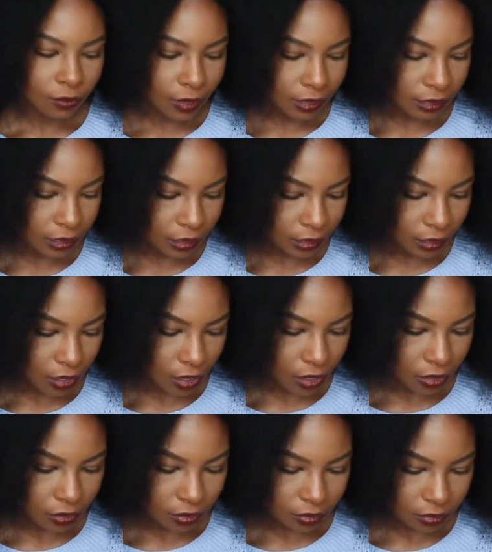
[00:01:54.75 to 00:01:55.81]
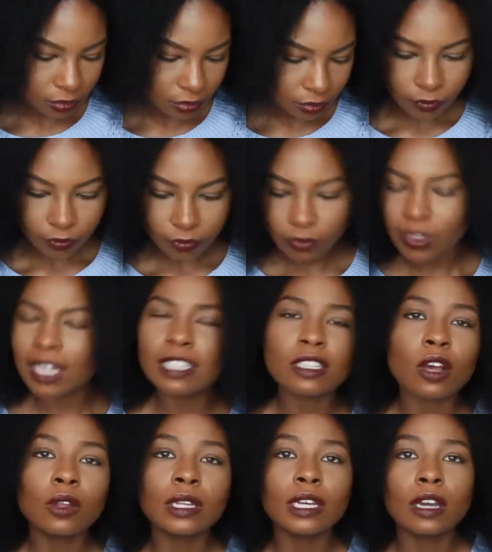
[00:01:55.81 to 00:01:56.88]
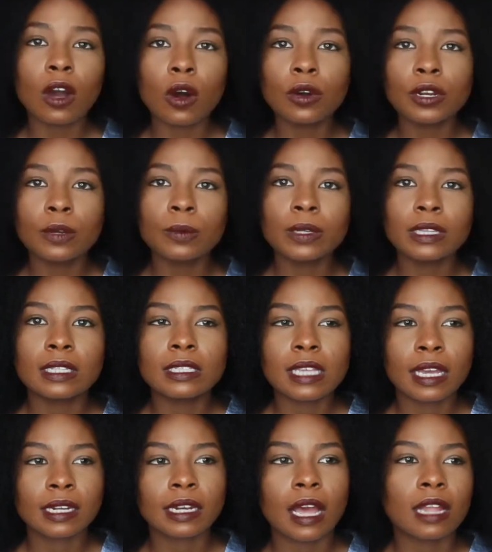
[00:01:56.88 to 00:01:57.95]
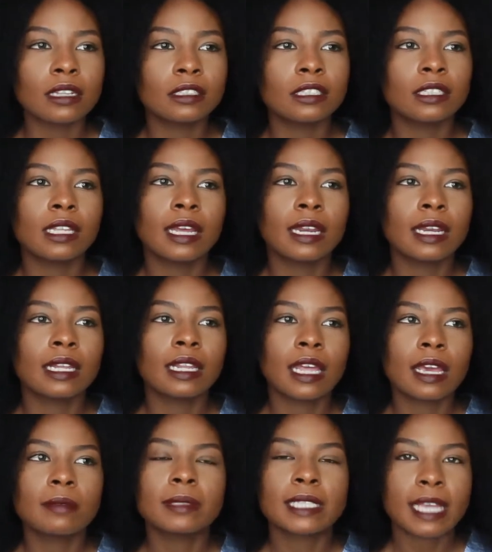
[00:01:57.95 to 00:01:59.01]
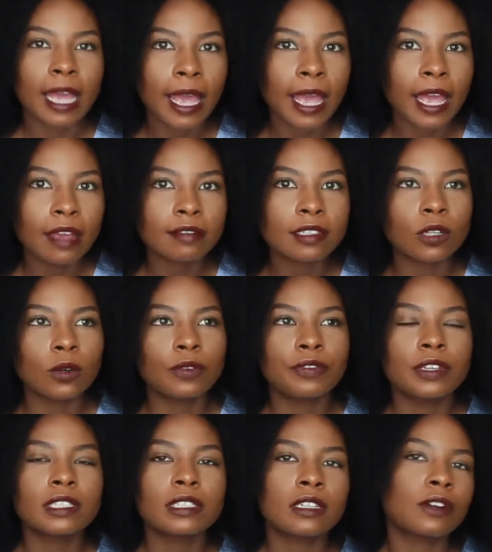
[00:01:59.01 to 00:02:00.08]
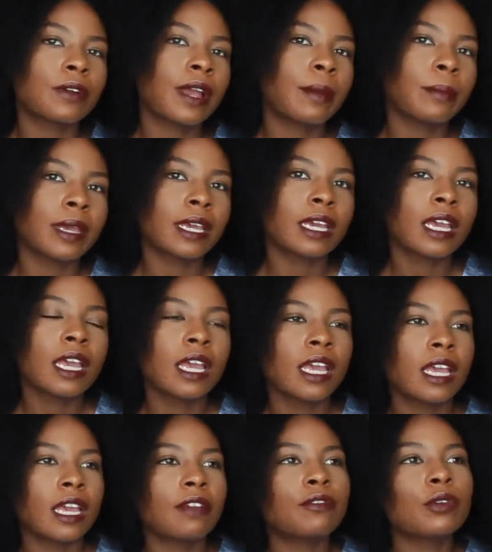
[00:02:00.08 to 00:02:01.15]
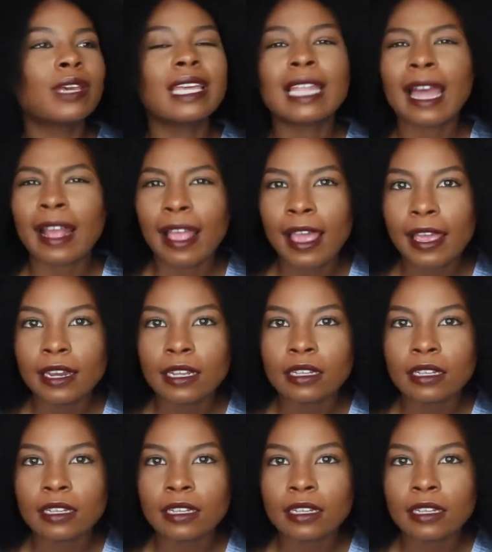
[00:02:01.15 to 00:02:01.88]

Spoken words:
what is this called? It's only coated with the technology that it claims to have. So if it's ceramic, if you get like